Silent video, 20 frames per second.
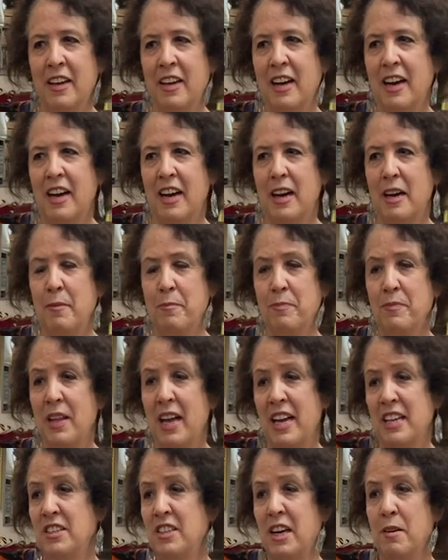Um,
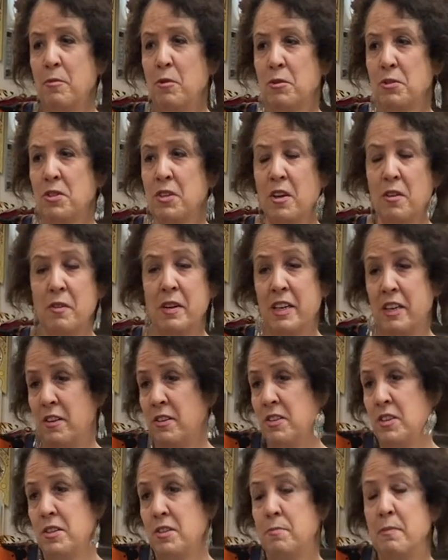and I'm also, you know,
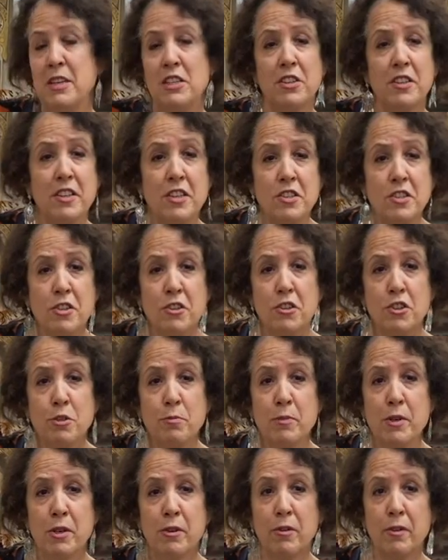as you've mentioned, this huge
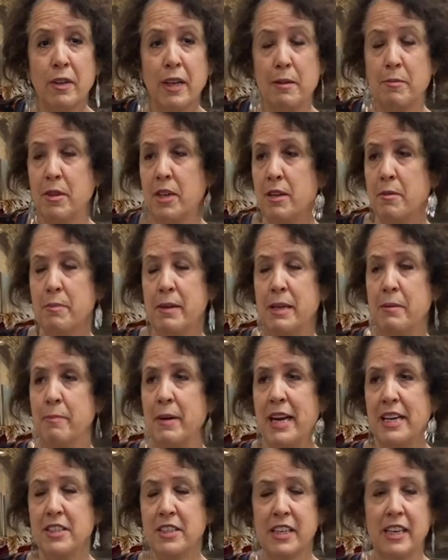mural. I'm going to be
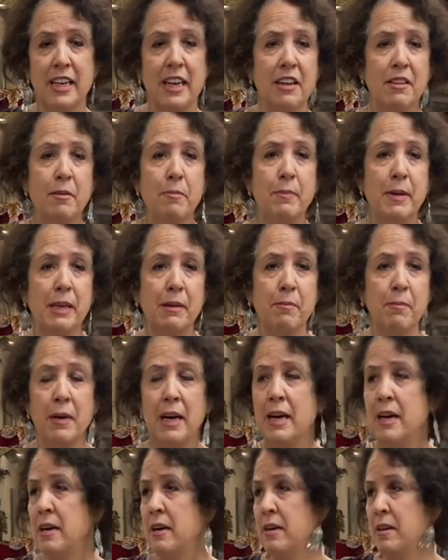painting another big
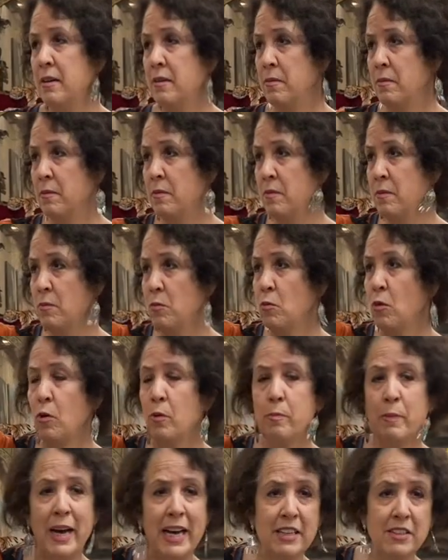uh, wall
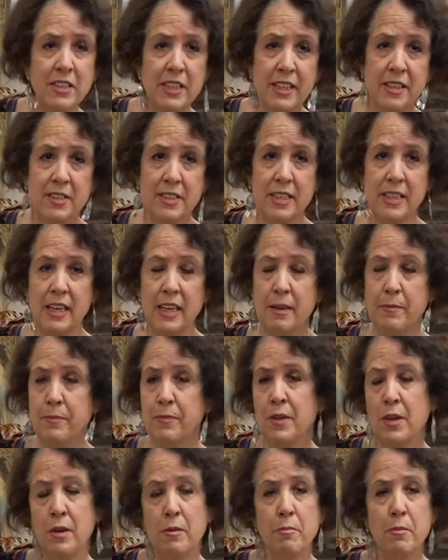paintings in um,
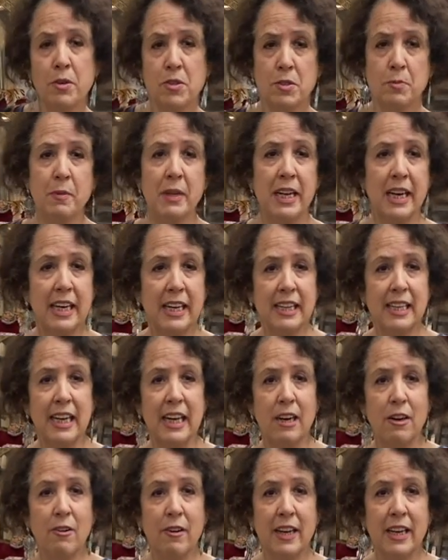Mosman Art
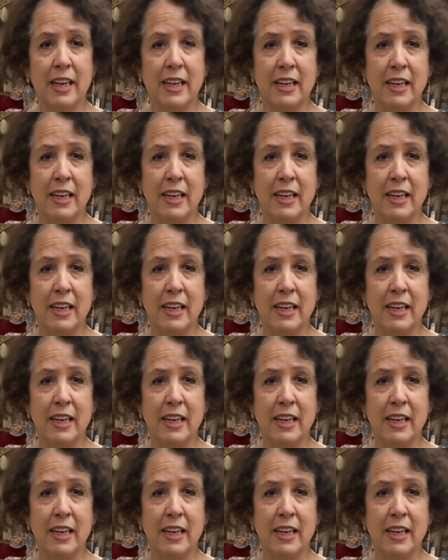Gallery